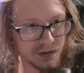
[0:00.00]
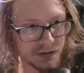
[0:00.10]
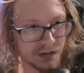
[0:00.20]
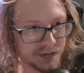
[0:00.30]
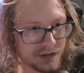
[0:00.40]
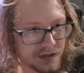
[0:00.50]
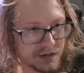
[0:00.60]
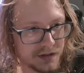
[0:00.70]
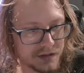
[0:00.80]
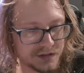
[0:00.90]
And
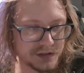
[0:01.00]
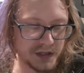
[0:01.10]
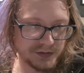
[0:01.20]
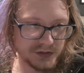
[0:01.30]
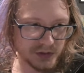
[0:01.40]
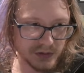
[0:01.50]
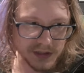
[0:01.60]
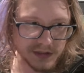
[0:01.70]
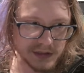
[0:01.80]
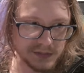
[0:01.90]
then instead of
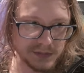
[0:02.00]
storing them